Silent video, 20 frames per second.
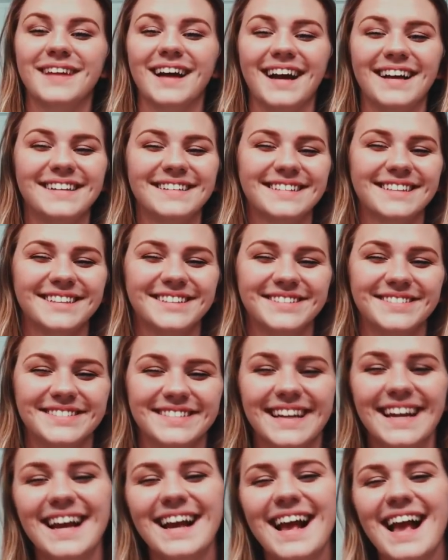I
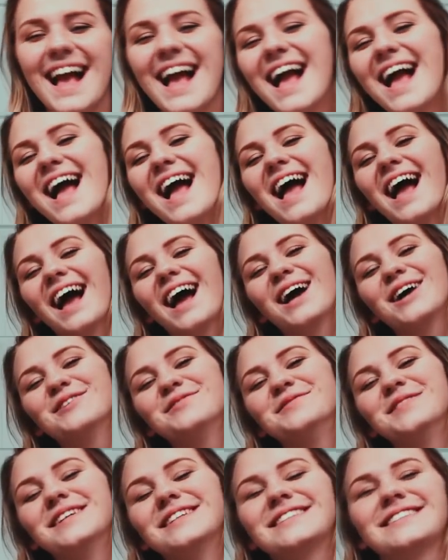don't
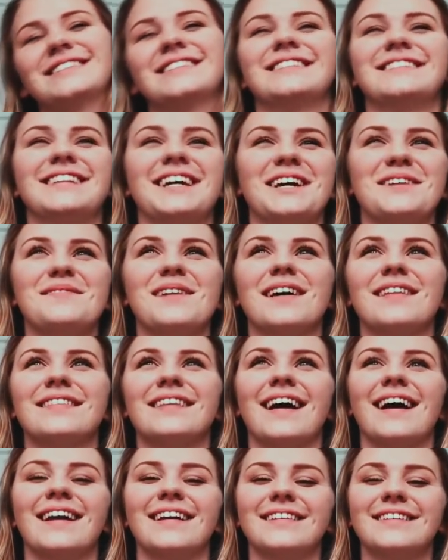have much to say about
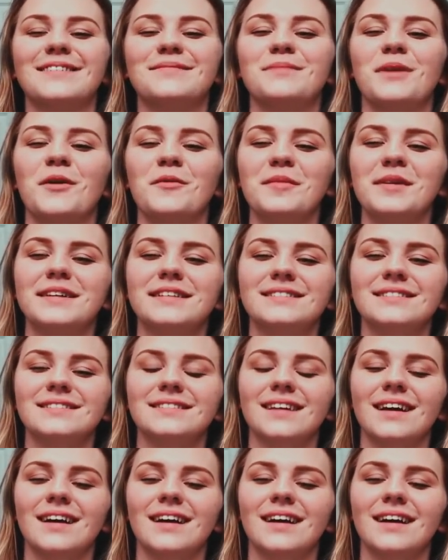that at the moment.